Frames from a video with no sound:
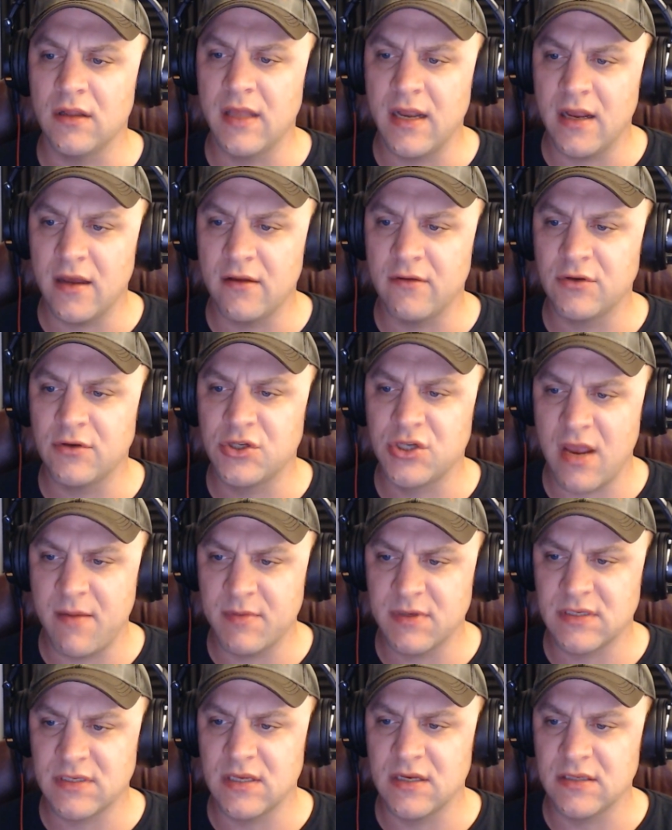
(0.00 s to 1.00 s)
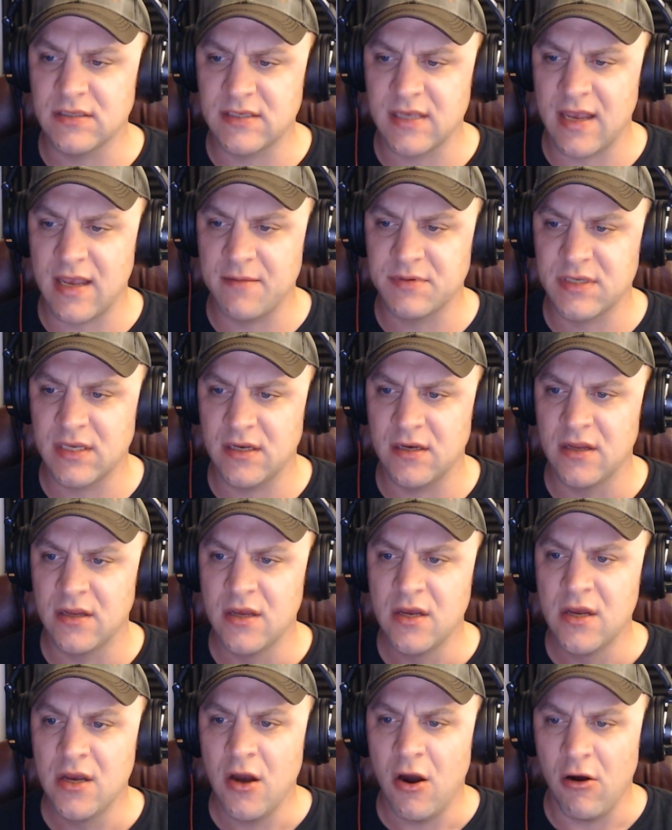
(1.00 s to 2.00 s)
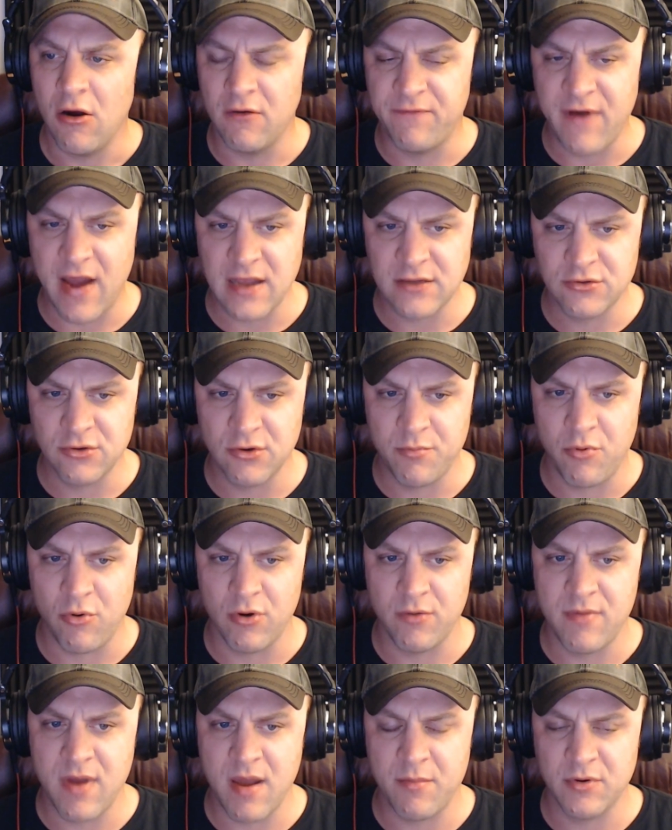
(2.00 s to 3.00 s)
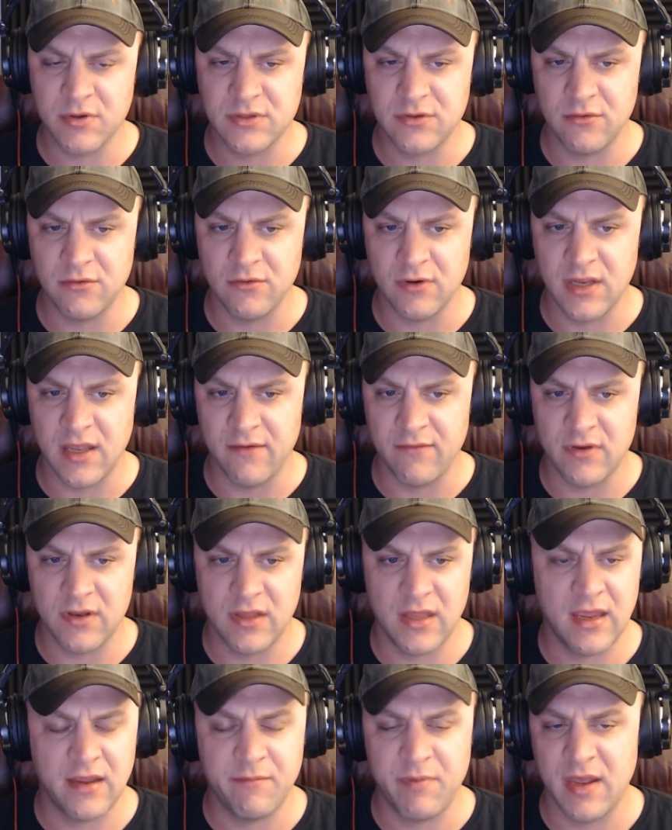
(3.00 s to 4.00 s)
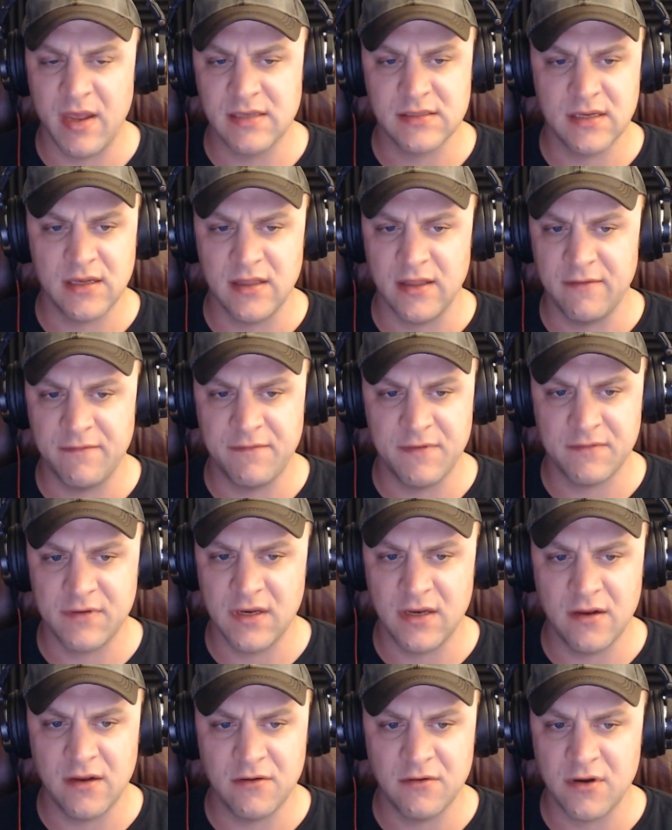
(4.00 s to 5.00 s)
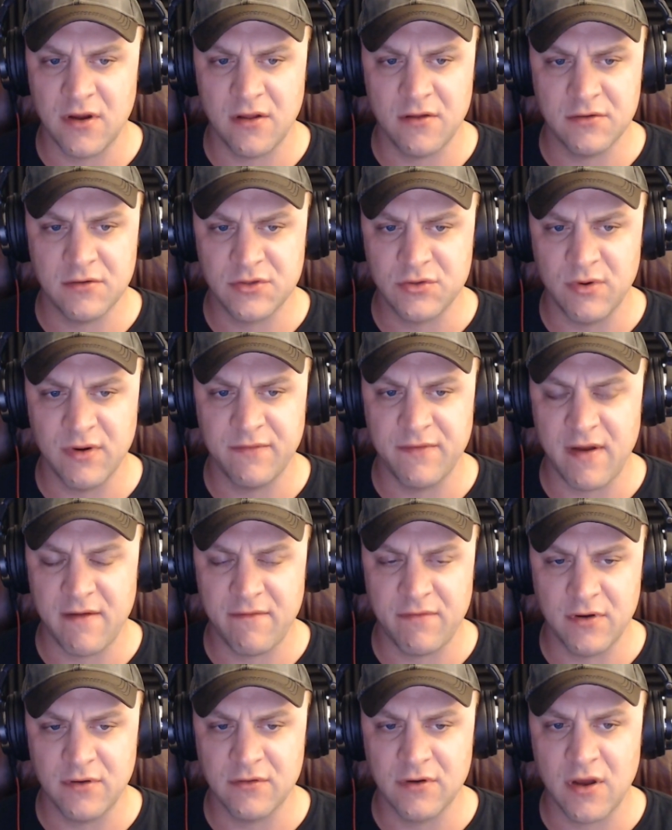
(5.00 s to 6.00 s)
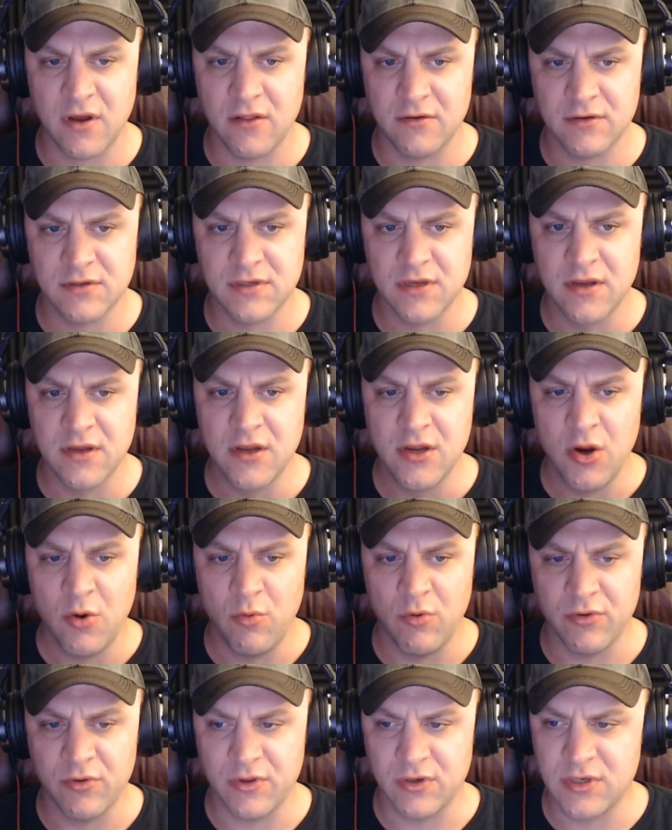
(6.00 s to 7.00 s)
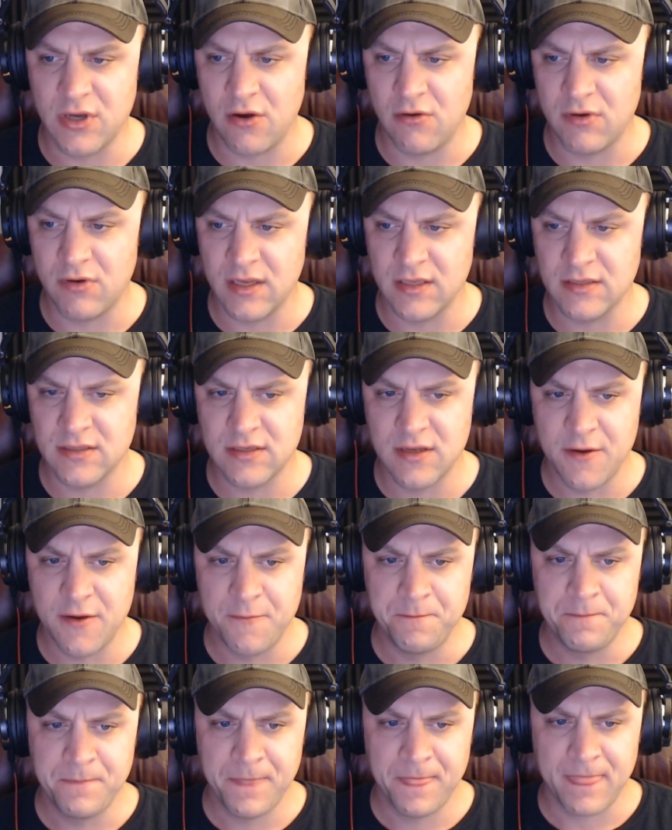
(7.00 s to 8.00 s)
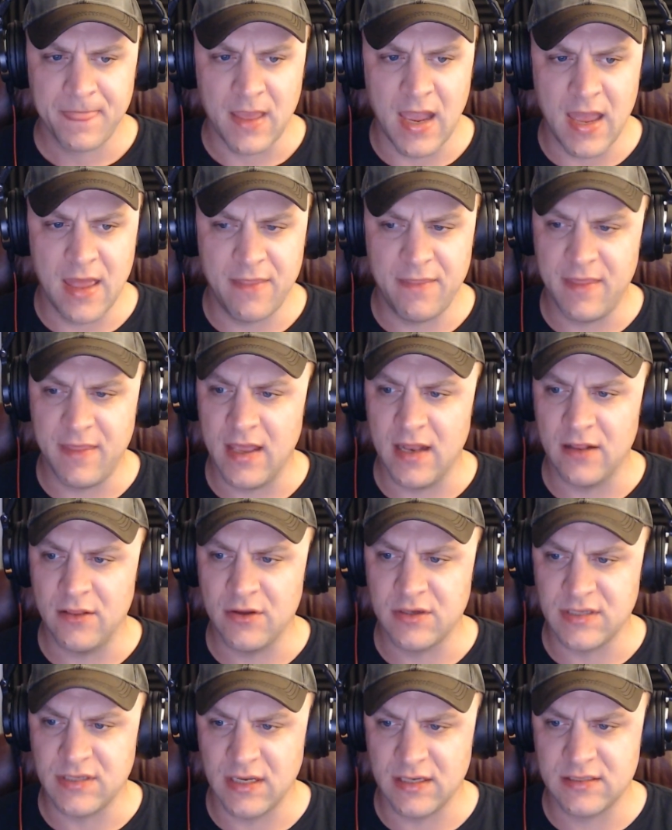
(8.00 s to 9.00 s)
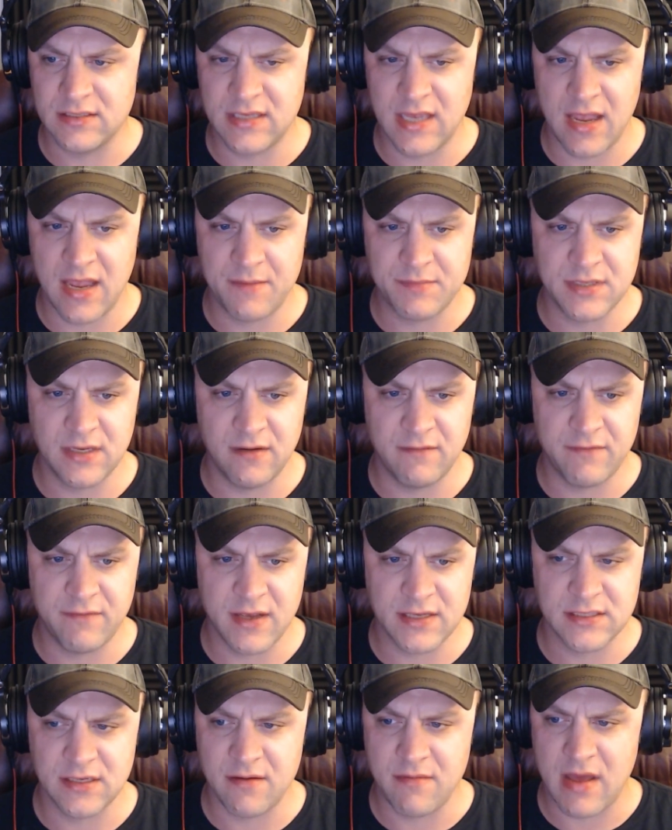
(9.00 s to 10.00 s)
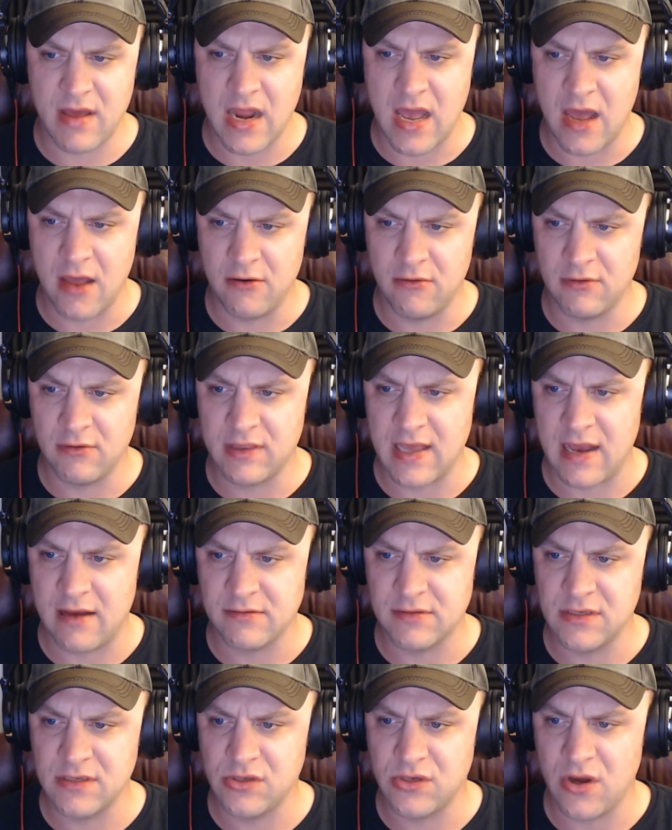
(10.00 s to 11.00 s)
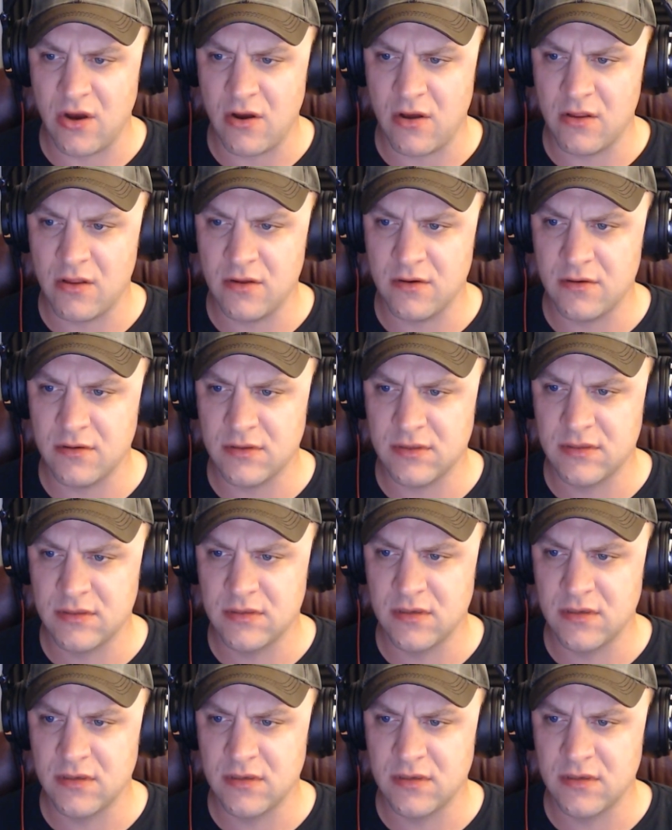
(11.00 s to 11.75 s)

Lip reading: Jameson, and Sampson are advisory board members who are given like basically $1,500, $2,500 worth of tokens, and then looks like Sampson invested about $100,000.